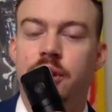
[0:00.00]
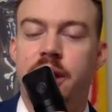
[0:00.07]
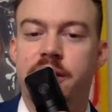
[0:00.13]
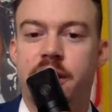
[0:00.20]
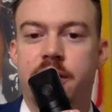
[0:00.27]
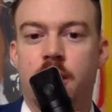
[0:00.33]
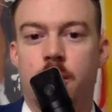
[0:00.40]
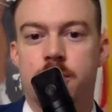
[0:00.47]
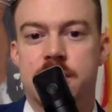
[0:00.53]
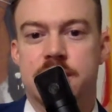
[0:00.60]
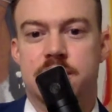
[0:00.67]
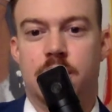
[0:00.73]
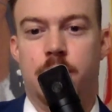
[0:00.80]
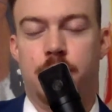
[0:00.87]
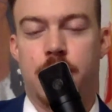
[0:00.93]
and then there'll be
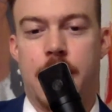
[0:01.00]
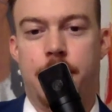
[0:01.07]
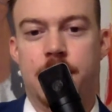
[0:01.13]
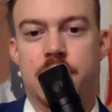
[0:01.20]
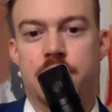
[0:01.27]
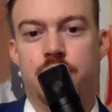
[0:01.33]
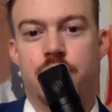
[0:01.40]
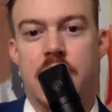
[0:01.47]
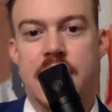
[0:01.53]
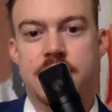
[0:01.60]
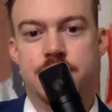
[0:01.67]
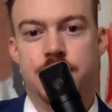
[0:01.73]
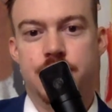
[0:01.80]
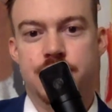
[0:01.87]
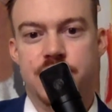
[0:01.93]
some probably
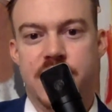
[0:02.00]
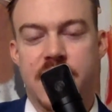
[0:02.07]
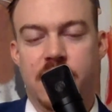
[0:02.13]
risers and